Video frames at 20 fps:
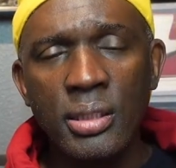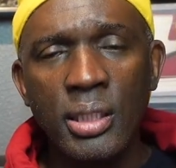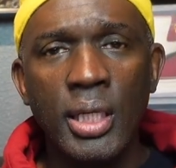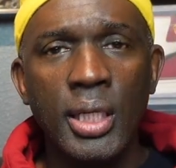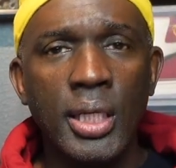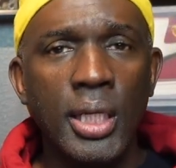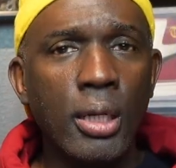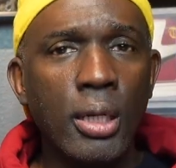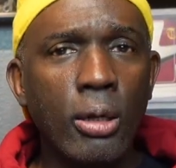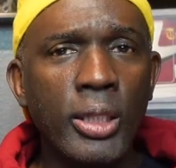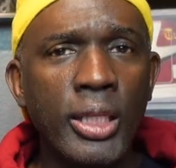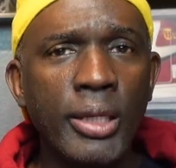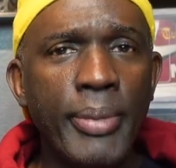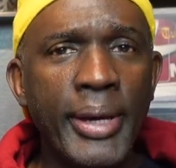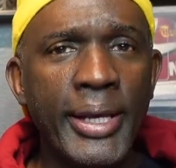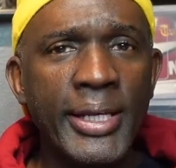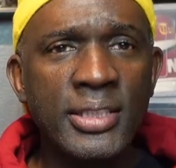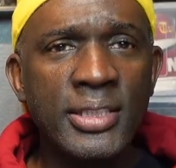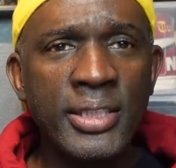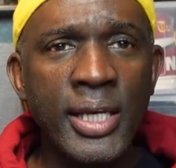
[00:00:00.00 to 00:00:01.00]
It only
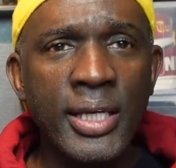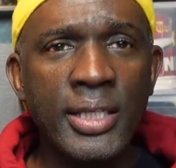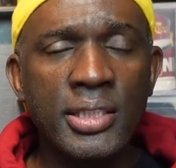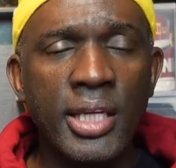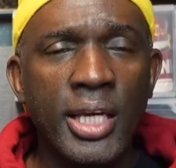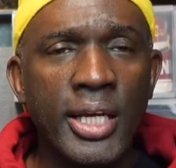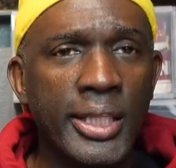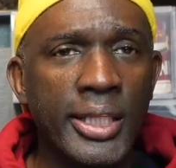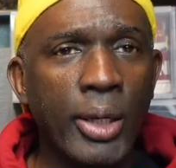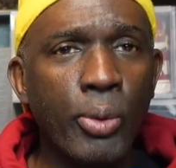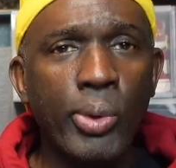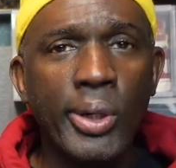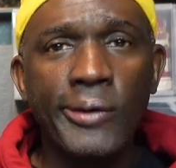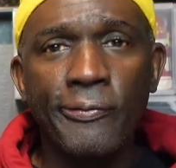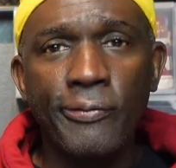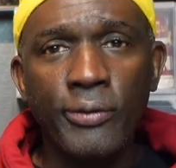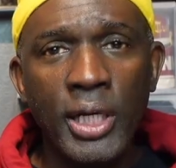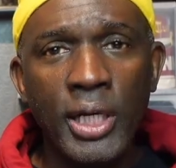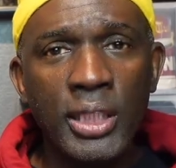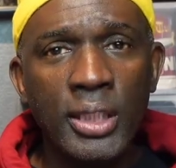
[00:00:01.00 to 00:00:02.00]
makes sense. They want to
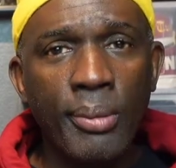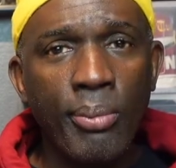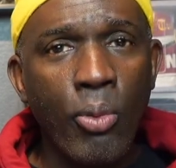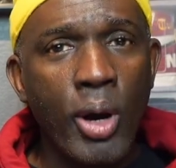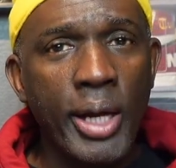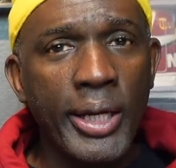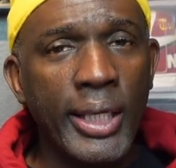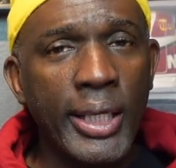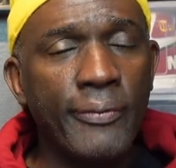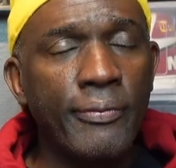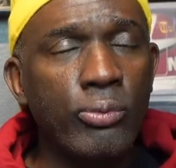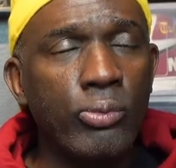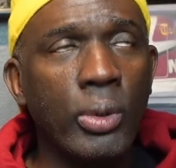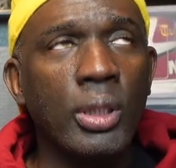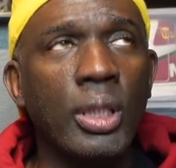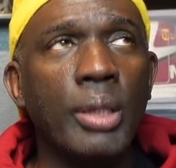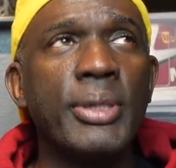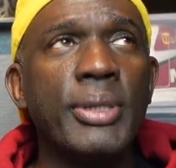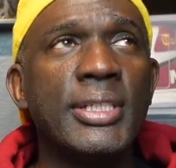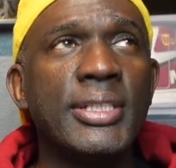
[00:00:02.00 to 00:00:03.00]
flood the market. Well, let
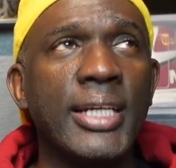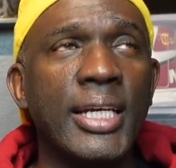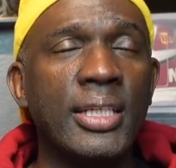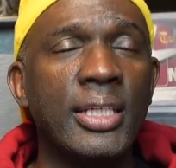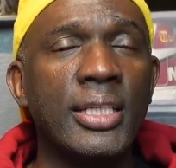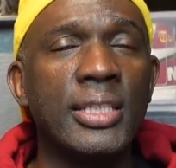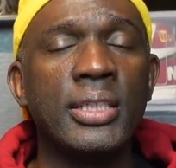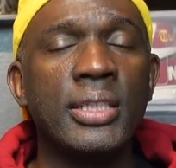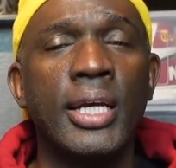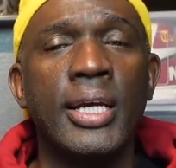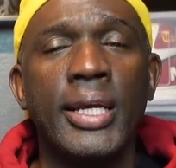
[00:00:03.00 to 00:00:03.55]
me say this.